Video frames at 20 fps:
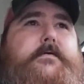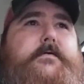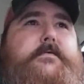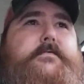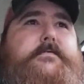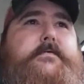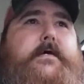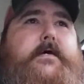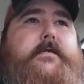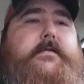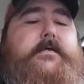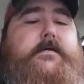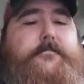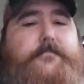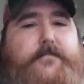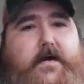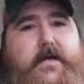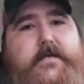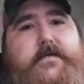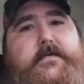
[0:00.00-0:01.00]
is that if
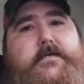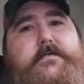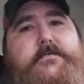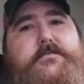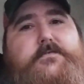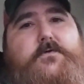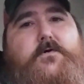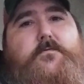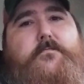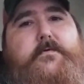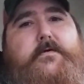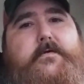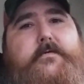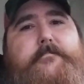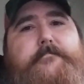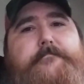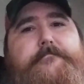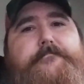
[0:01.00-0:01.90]
I can get sober,